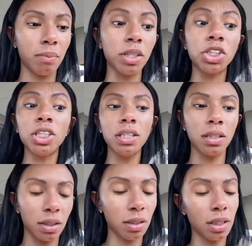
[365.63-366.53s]

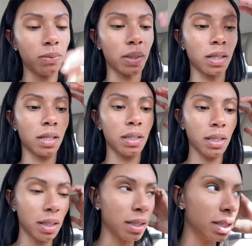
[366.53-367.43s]
the
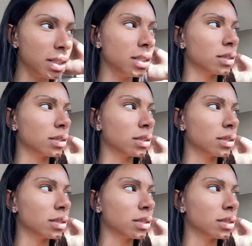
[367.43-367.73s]
clinginess,